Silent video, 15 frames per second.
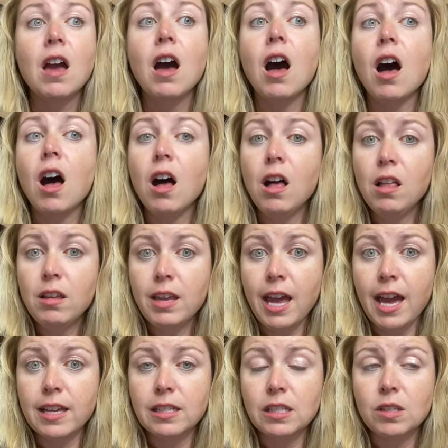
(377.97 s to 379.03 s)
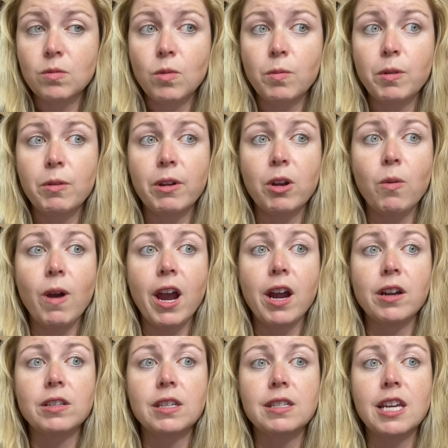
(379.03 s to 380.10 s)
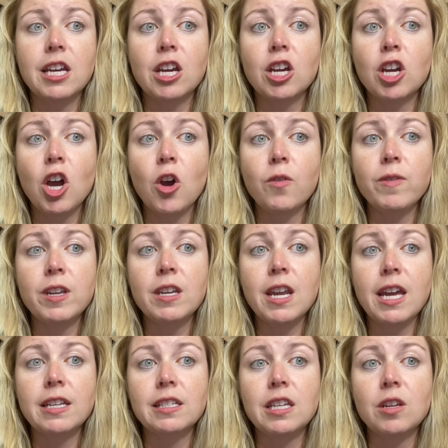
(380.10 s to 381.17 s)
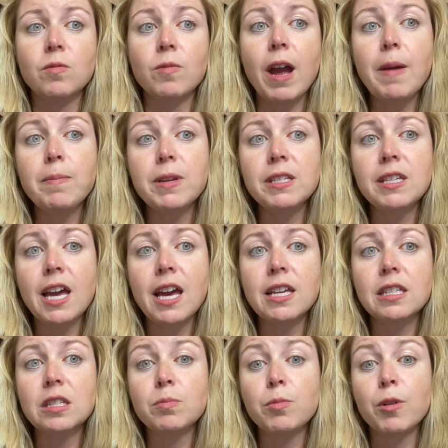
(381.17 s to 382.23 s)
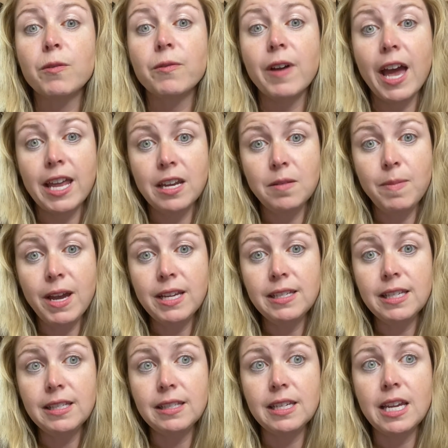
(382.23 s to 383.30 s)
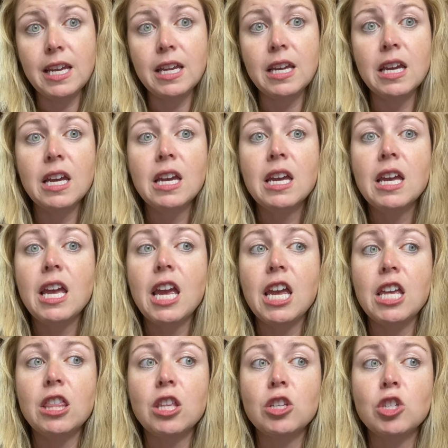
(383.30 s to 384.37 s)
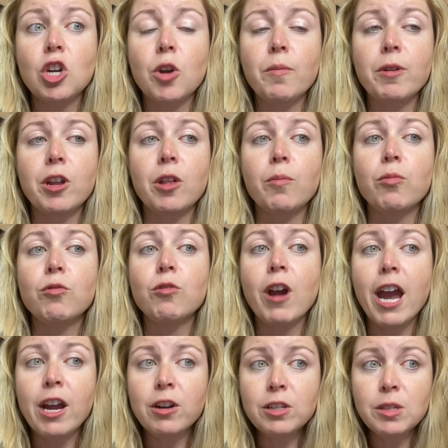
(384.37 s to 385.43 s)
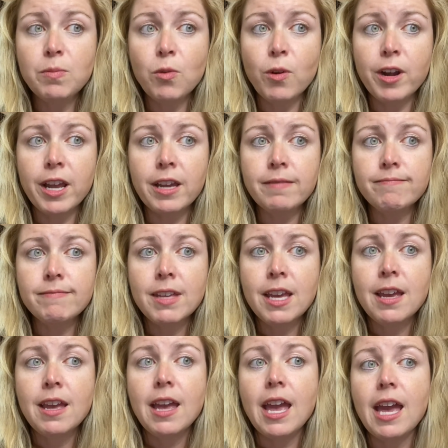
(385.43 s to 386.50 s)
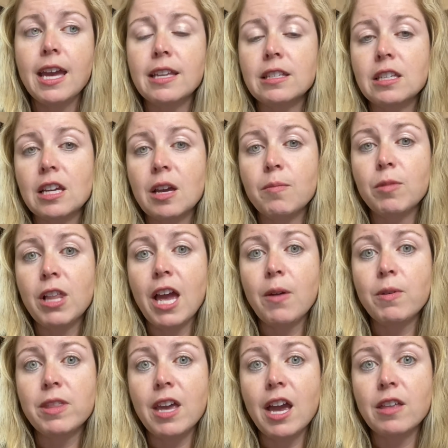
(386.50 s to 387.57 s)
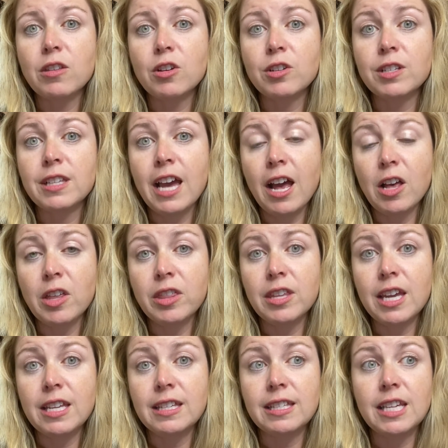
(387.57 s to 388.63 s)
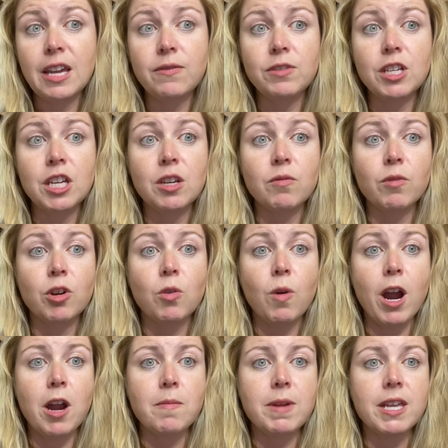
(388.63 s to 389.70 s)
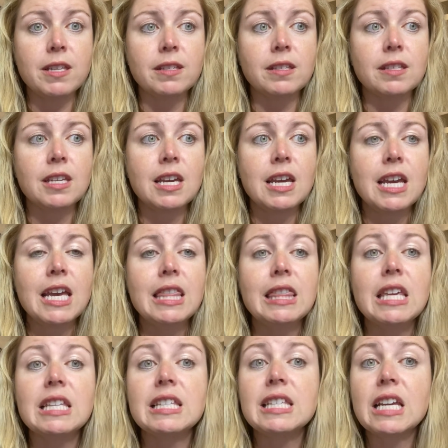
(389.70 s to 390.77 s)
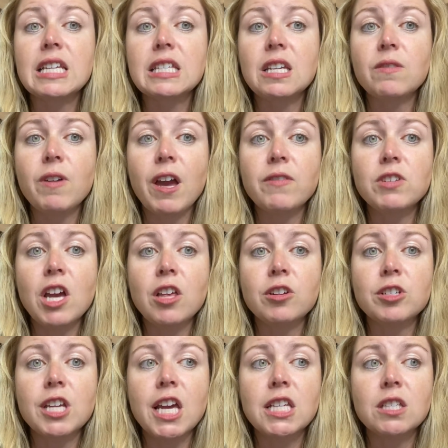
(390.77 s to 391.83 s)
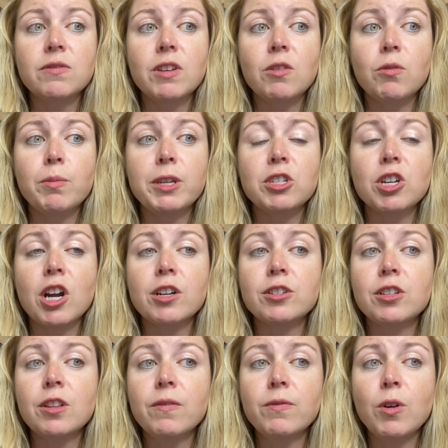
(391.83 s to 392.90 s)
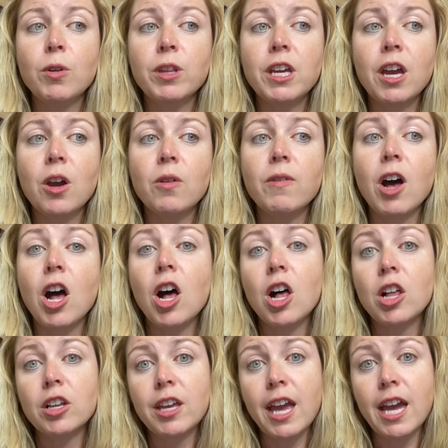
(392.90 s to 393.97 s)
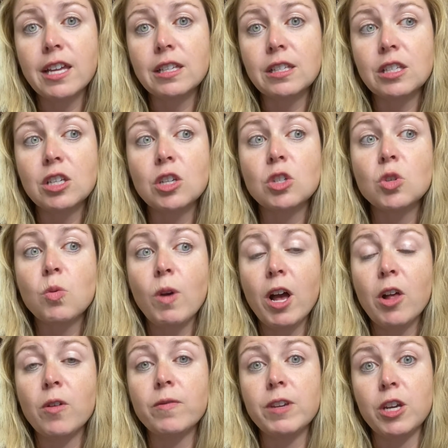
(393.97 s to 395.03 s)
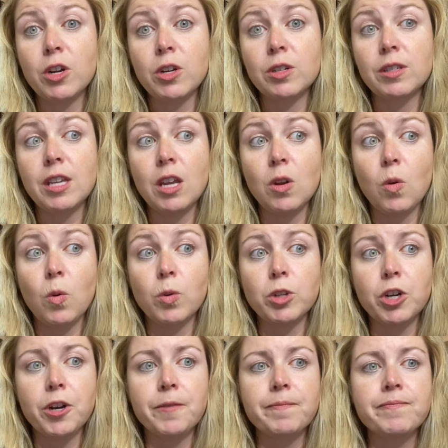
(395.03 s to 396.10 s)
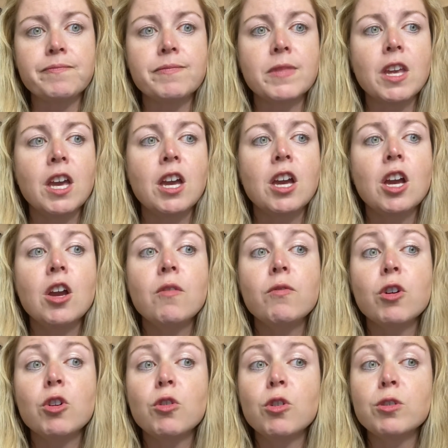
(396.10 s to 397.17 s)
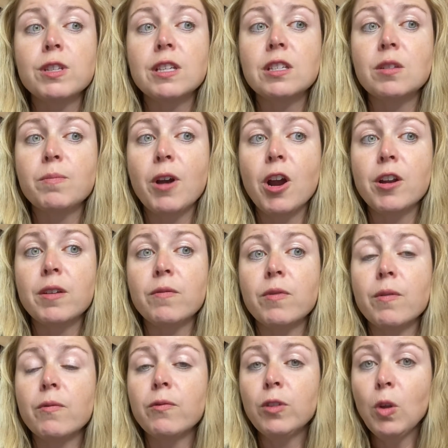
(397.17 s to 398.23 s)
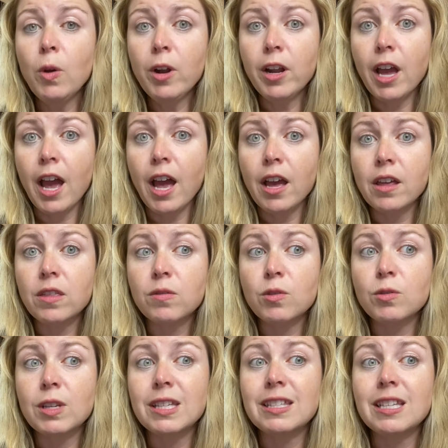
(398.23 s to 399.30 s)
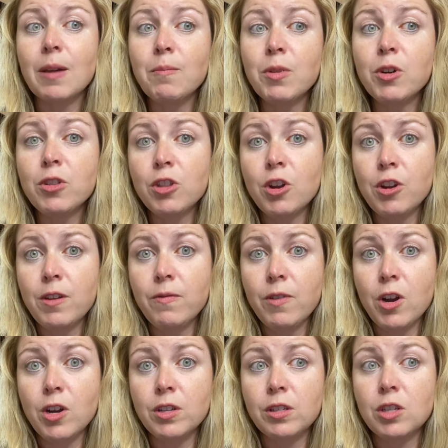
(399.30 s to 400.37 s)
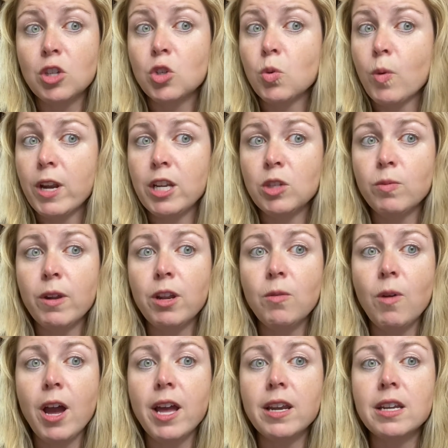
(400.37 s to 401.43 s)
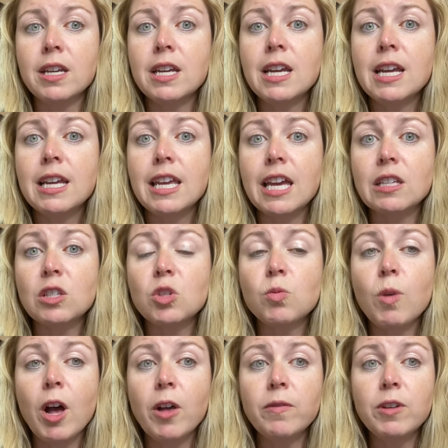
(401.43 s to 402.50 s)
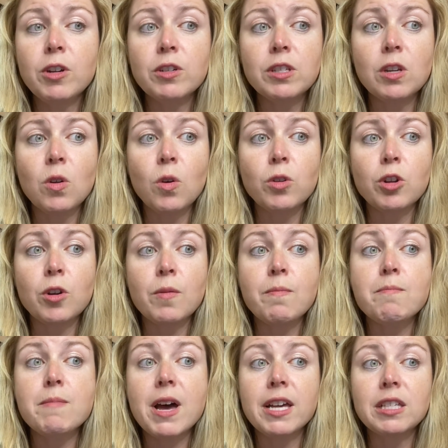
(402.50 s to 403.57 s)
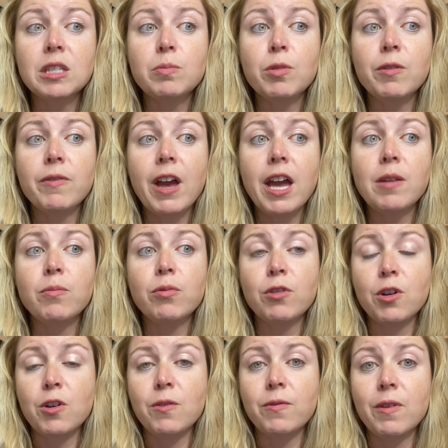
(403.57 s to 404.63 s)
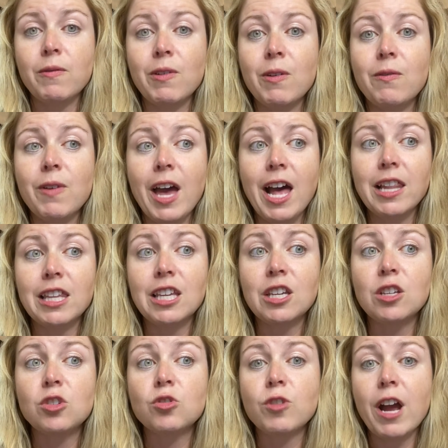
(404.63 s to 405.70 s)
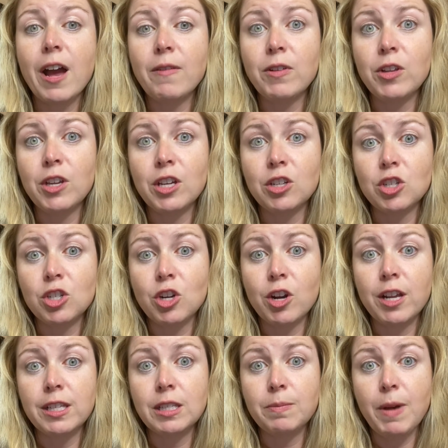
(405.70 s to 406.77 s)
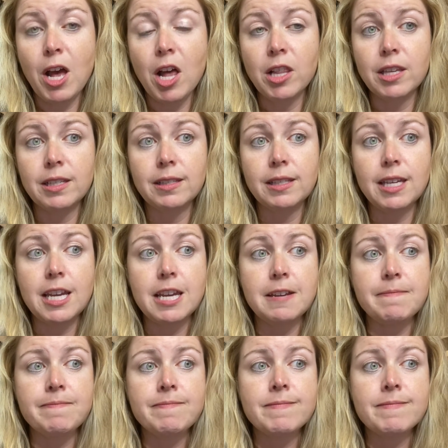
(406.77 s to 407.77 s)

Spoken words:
All guests will be required to take a COVID-19 rapid test provided by Disney in the terminal prior to boarding and to comply with other health and safety requirements. The $65 test fee will be charged to the folio of all guests 12 years and older. For cruises departing from Florida through December 31st, 2021, guests 12 years and older must provide proof of a valid travel insurance policy.